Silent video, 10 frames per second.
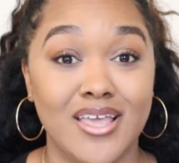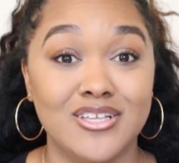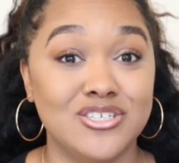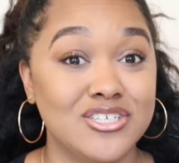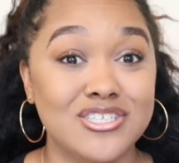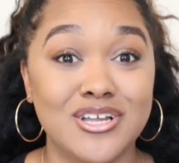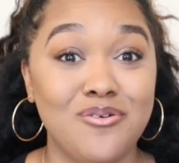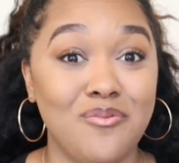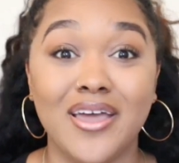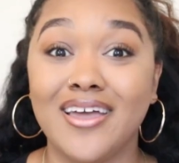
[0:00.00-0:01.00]
is just
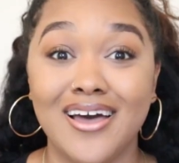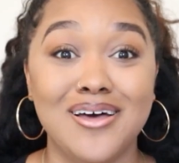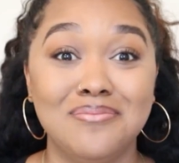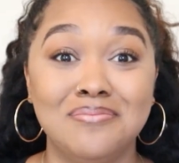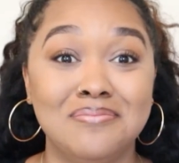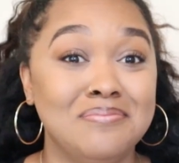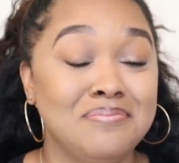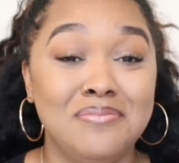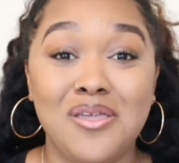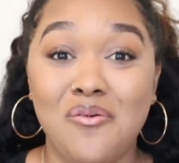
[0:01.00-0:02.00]
gonna wake up
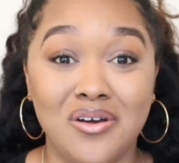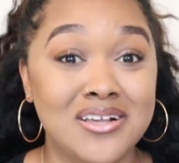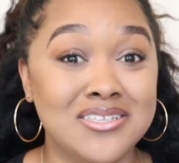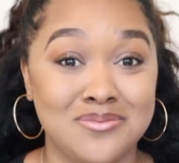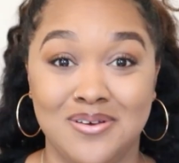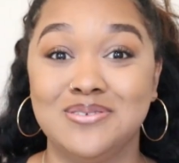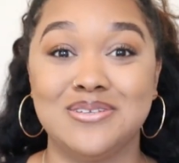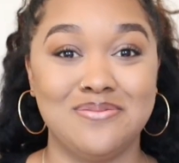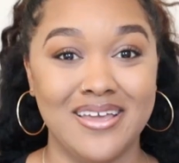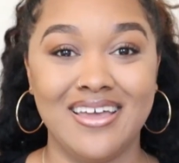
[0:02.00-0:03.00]
when it's supposed
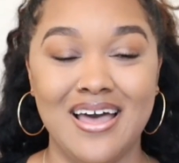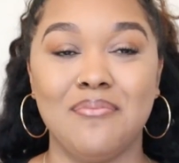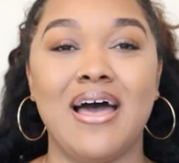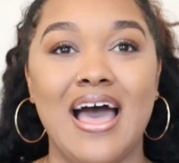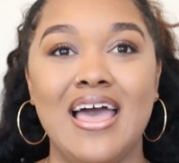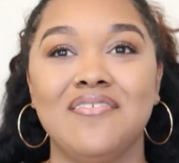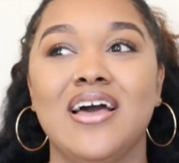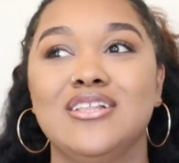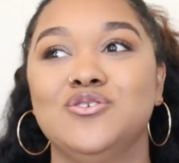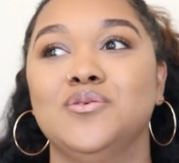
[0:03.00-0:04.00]
to wake up. I have
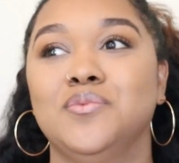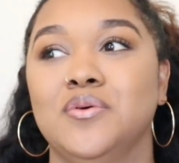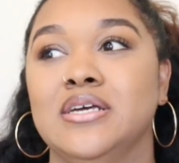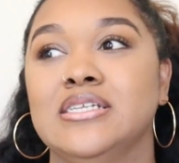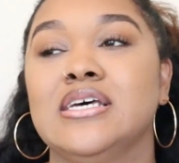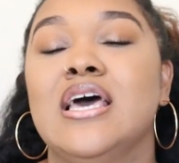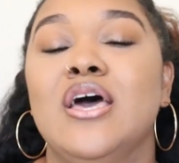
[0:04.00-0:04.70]
gotten to a point